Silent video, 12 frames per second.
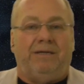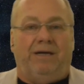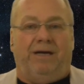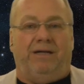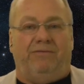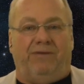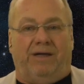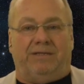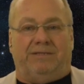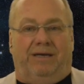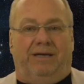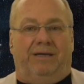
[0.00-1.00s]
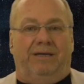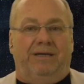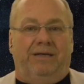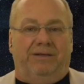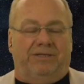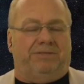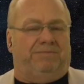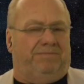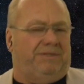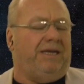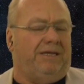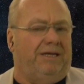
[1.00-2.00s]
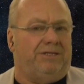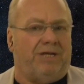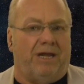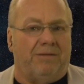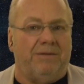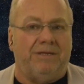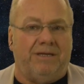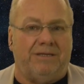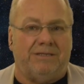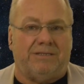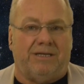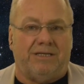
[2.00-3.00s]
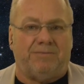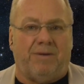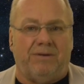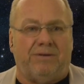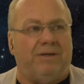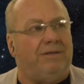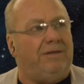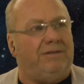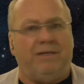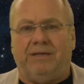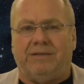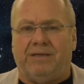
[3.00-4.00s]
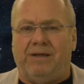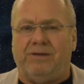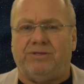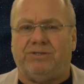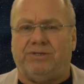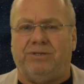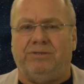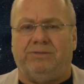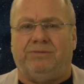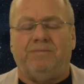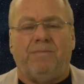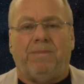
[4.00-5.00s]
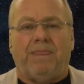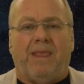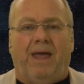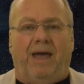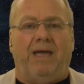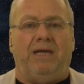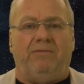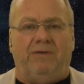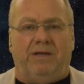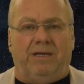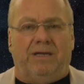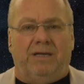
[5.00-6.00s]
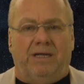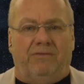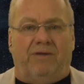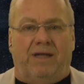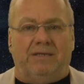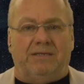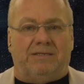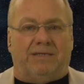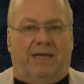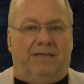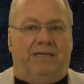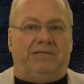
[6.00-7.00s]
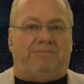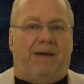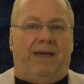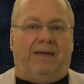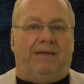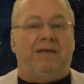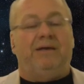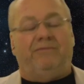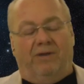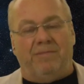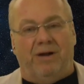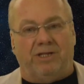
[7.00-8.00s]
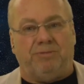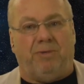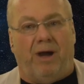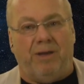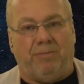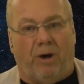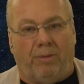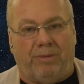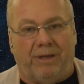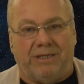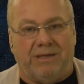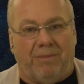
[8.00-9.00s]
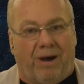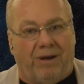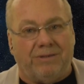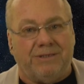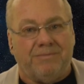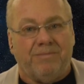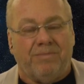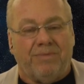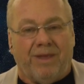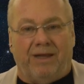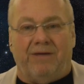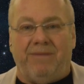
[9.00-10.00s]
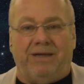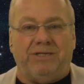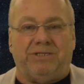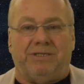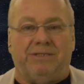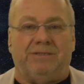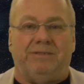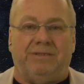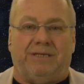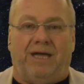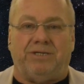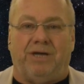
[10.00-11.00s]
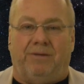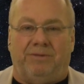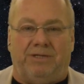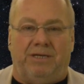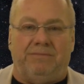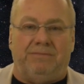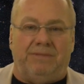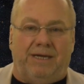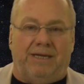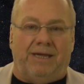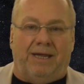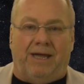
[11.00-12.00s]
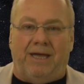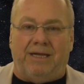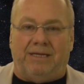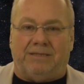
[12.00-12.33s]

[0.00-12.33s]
In fact, this particular gentleman has spoken, I think, at the last two AV events, and he's back very much by popular demand. And I managed to catch up with him in LA.